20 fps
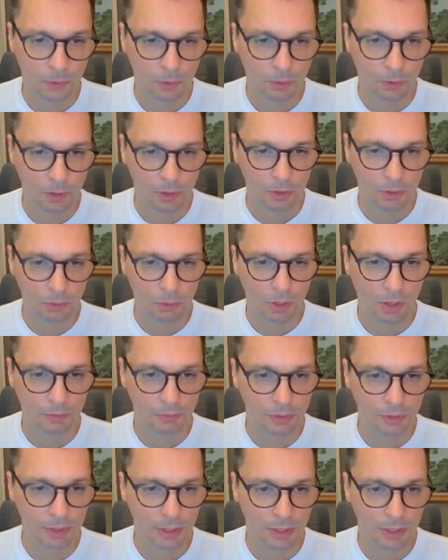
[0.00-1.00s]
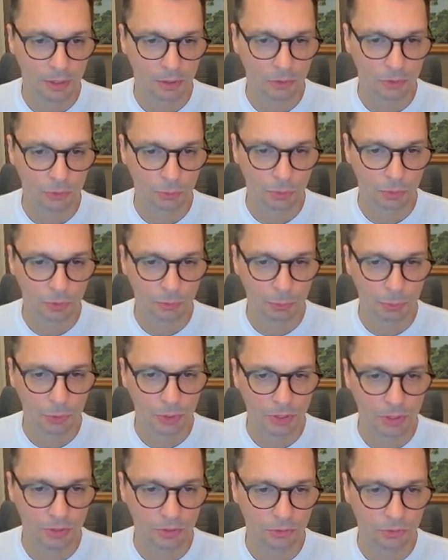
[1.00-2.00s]
know everything else was
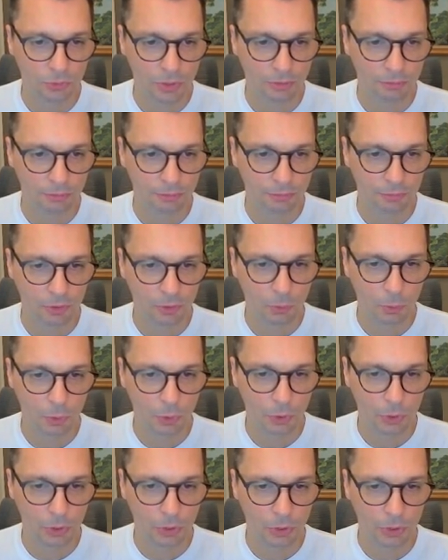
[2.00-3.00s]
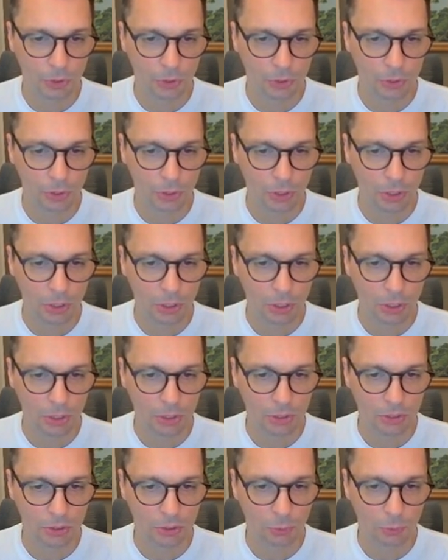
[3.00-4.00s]
pretty straightforward
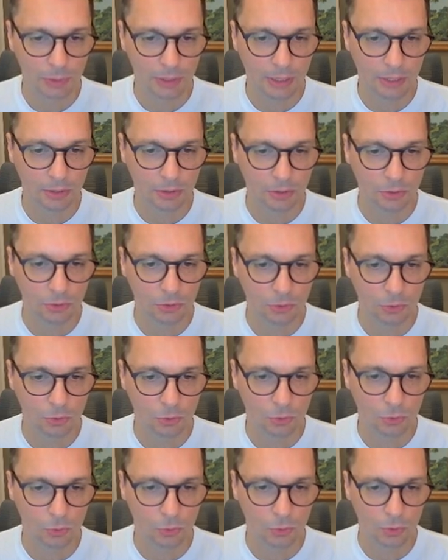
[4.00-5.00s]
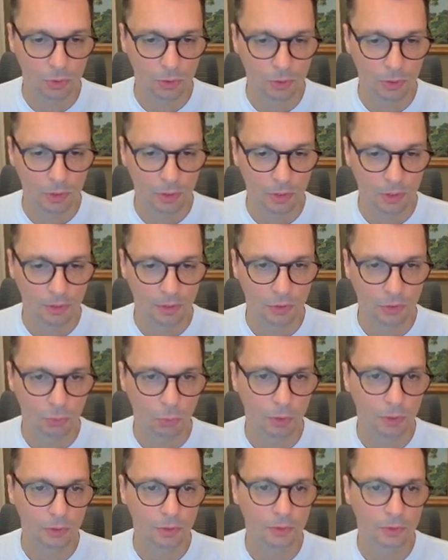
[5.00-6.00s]
until we get to this
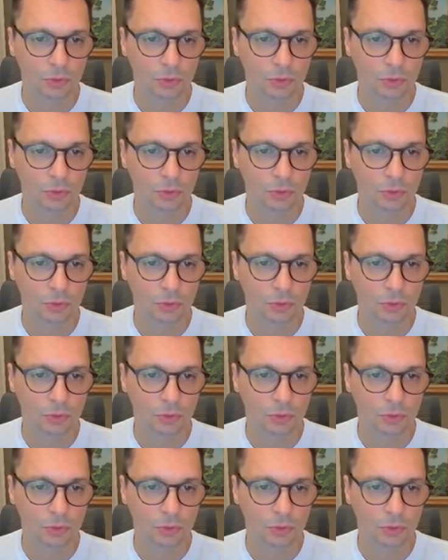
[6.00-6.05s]
one.